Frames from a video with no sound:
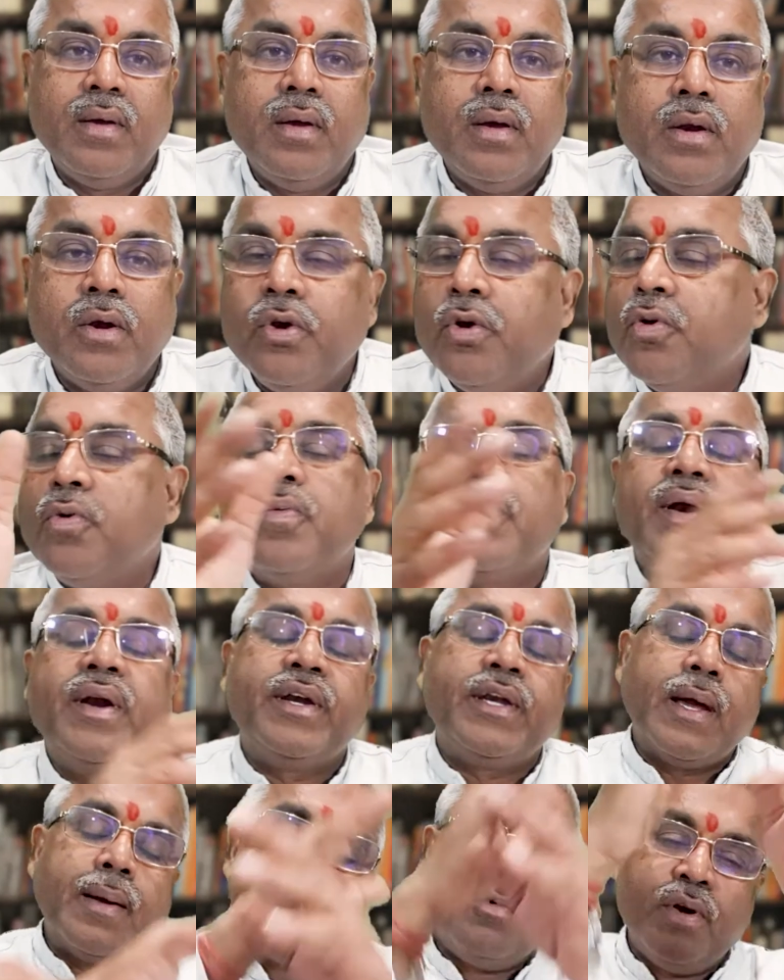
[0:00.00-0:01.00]
No one
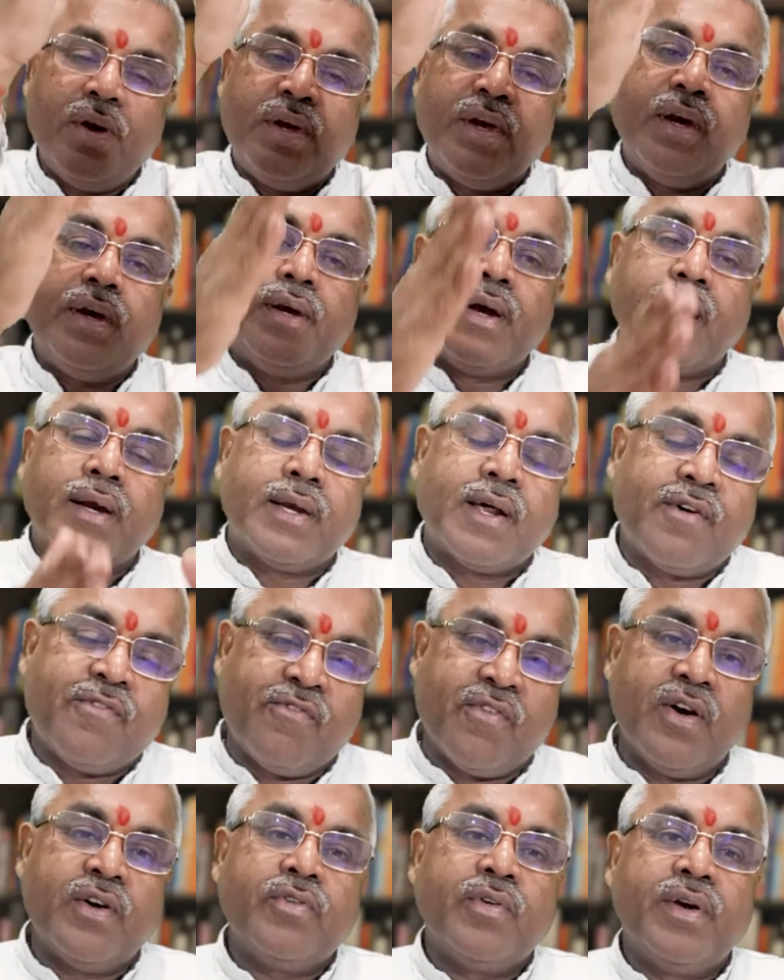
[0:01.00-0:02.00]
tabulated data of
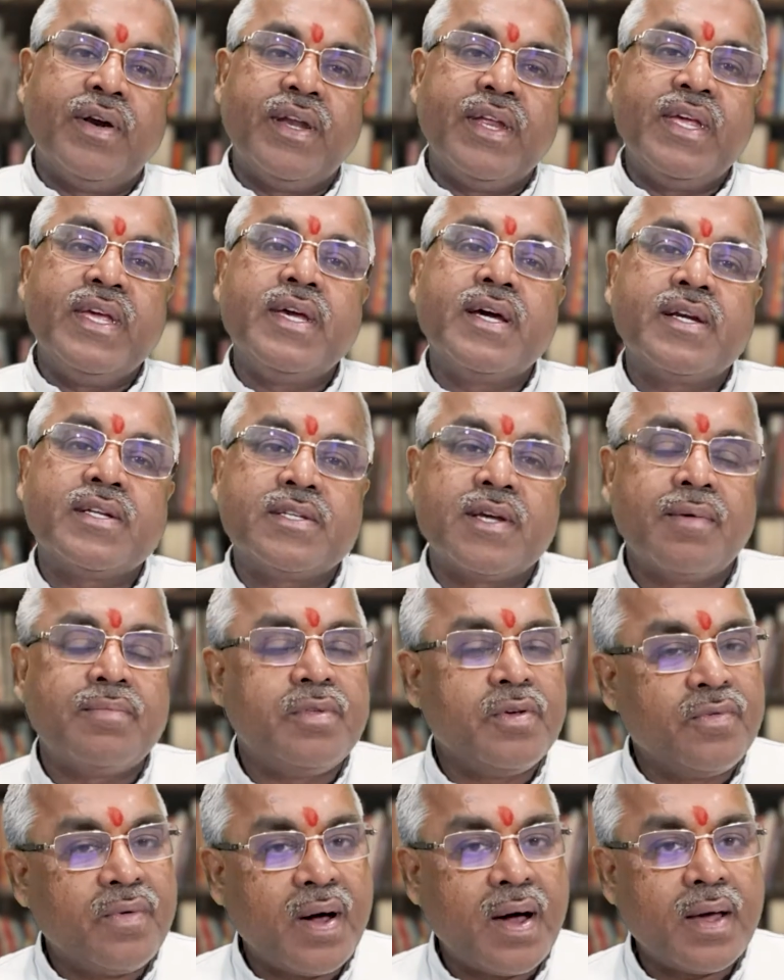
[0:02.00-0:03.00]
120 years of the
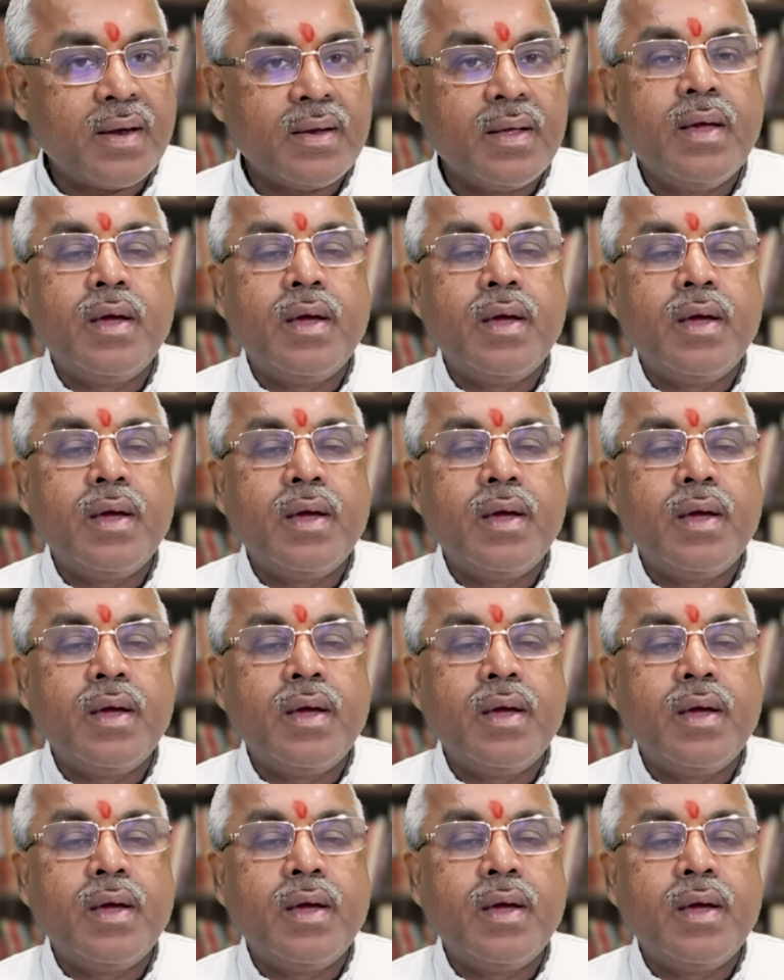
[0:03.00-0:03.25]
war.